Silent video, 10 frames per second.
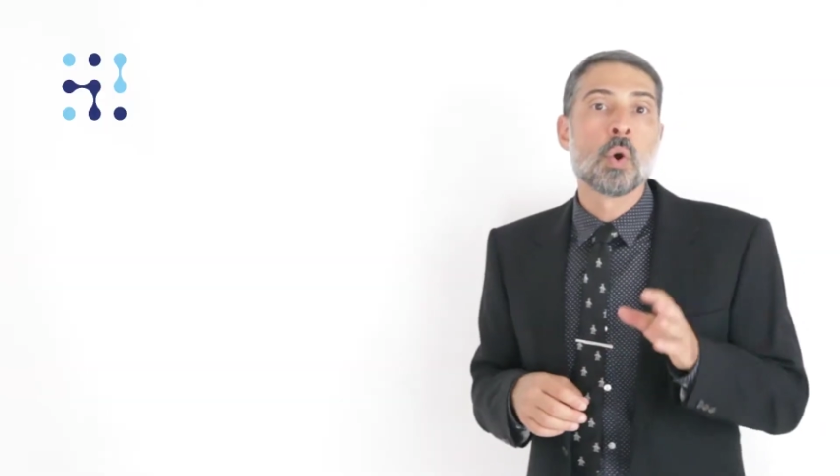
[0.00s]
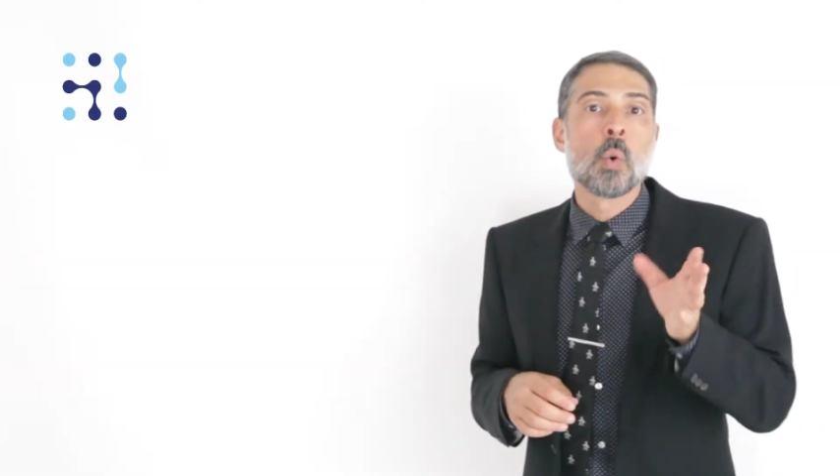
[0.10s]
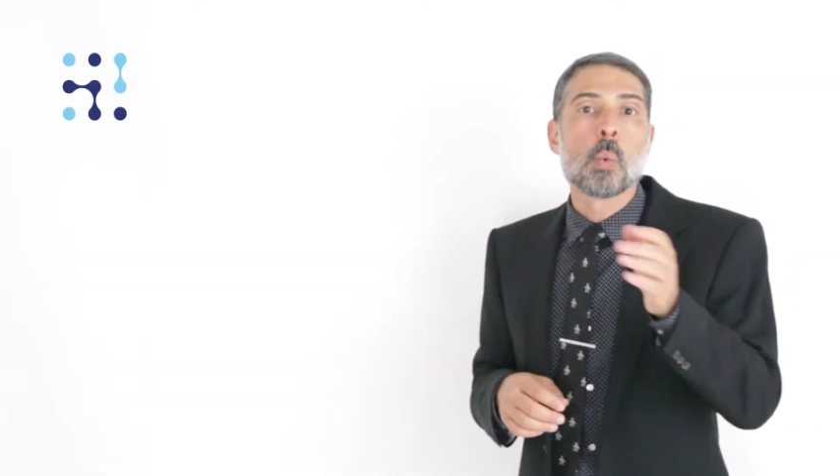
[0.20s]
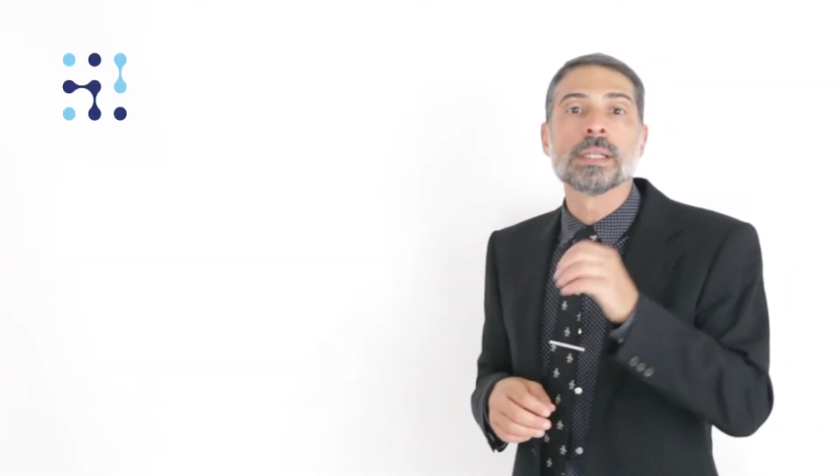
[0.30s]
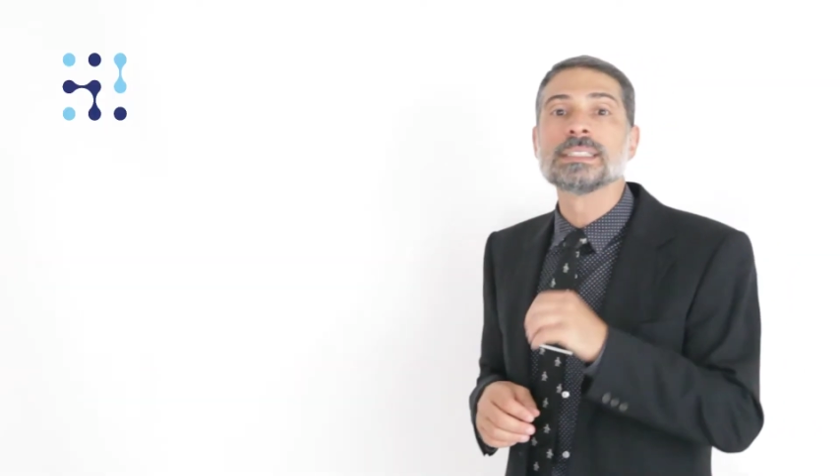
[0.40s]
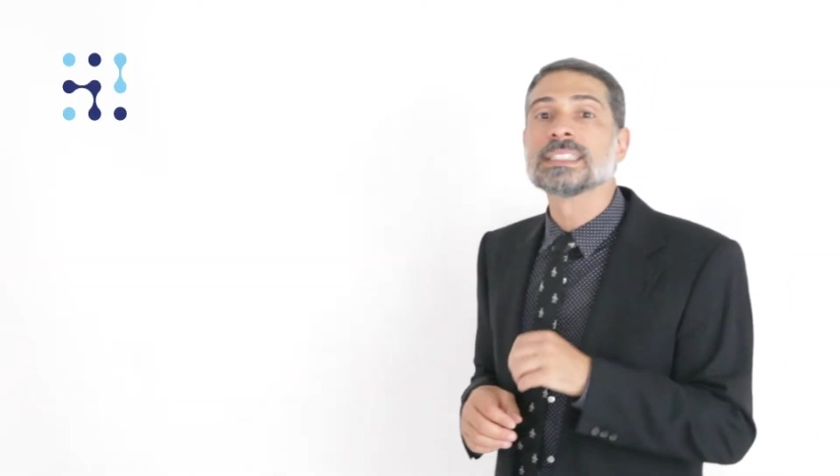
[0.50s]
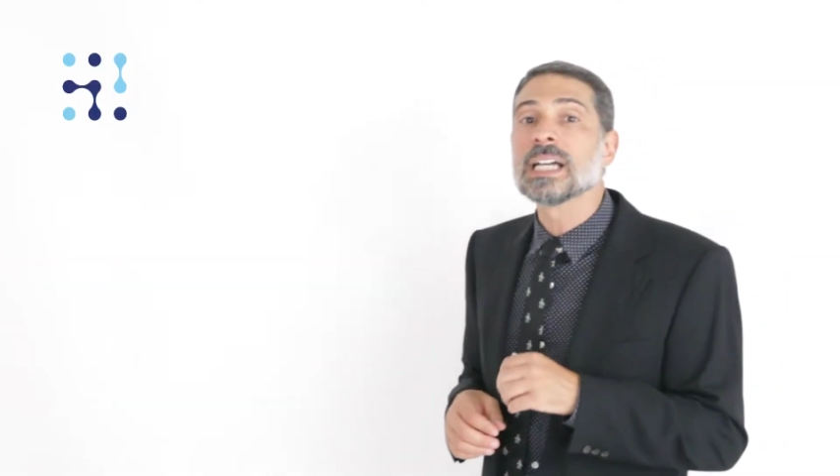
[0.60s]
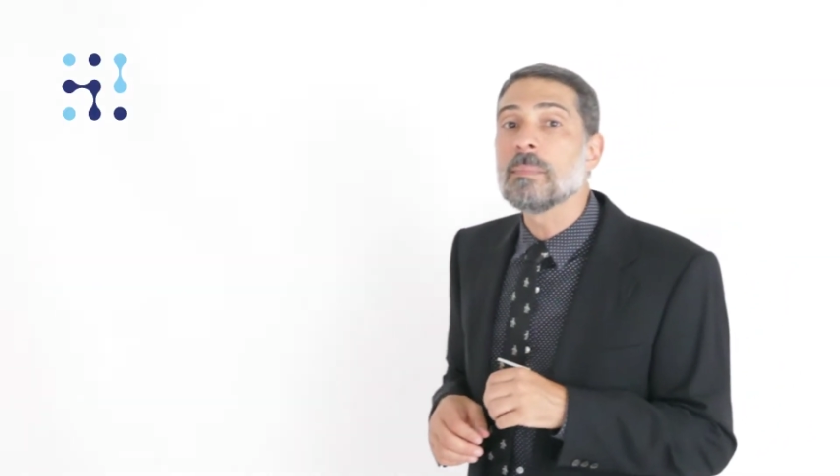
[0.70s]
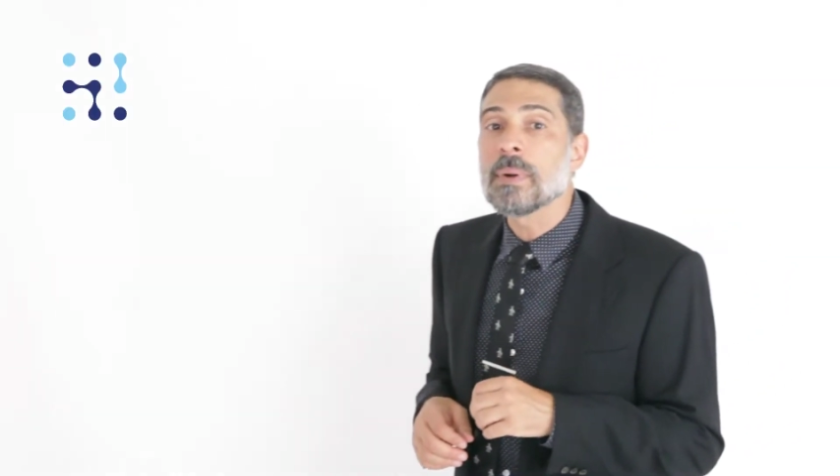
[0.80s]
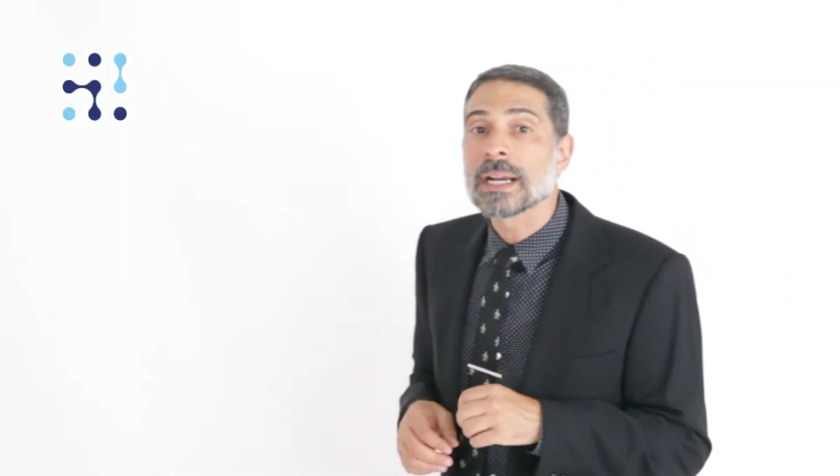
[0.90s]
When
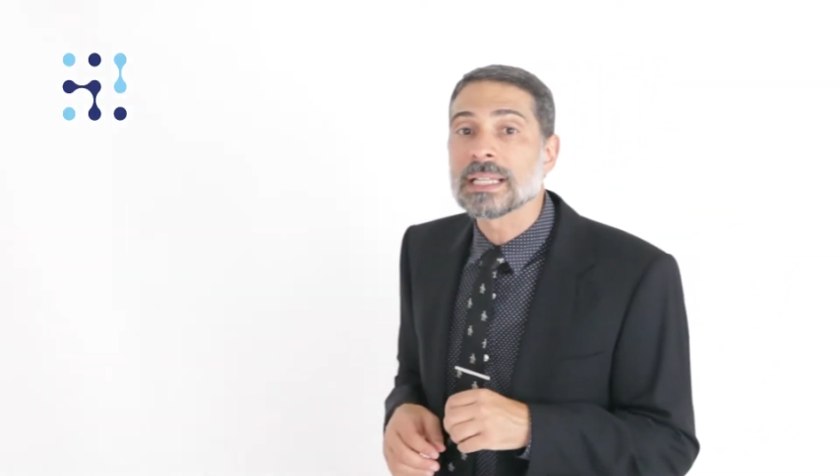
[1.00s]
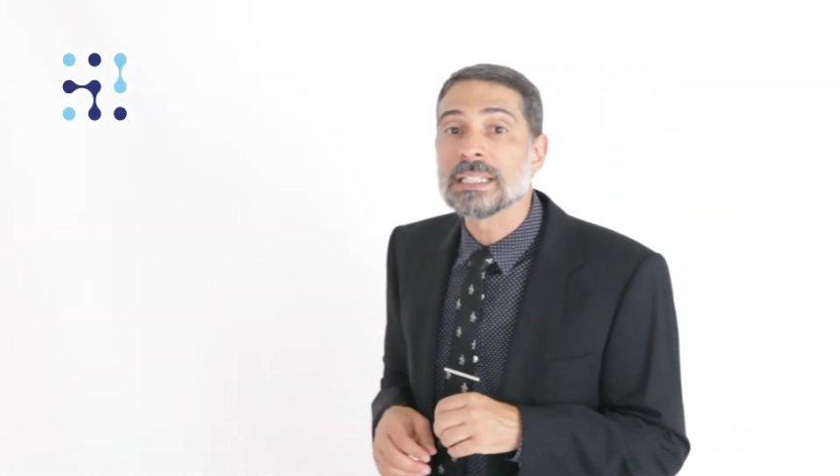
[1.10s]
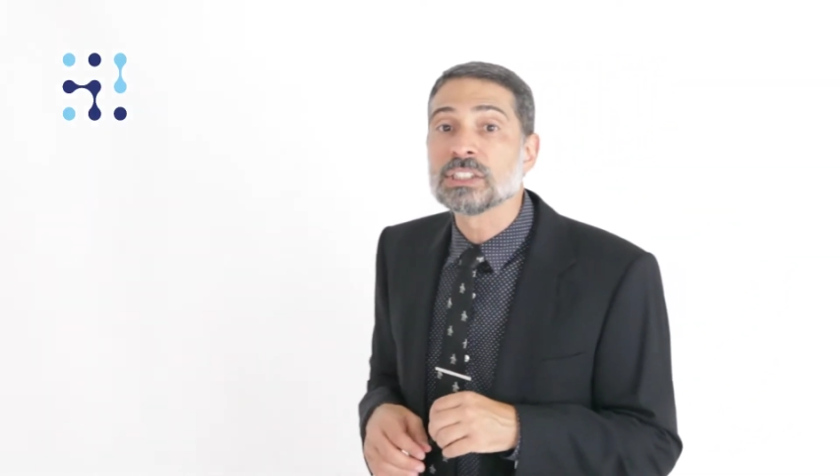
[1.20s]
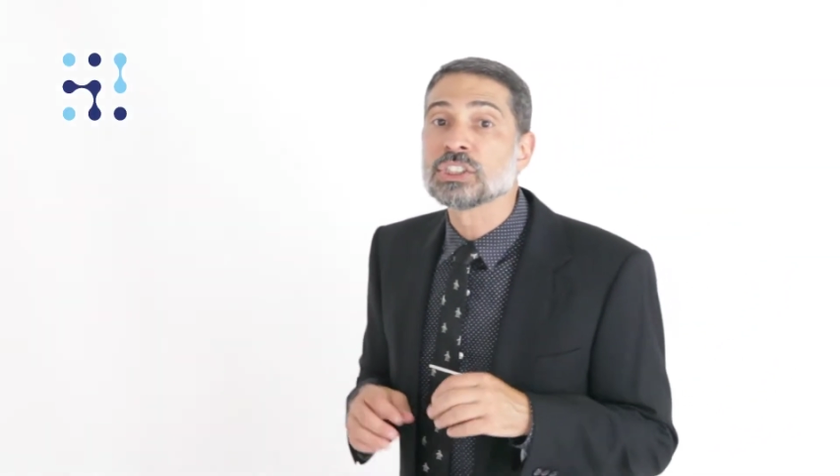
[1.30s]
somebody is